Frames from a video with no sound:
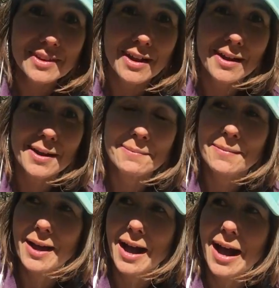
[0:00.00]

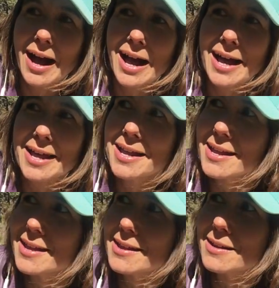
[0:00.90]
I,
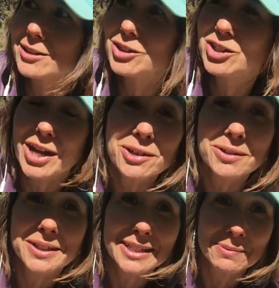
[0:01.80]

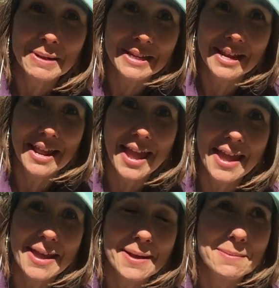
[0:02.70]
generally speaking,
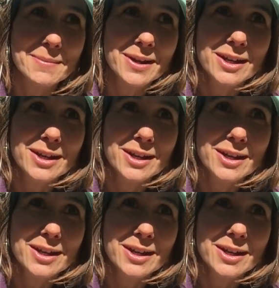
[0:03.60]
am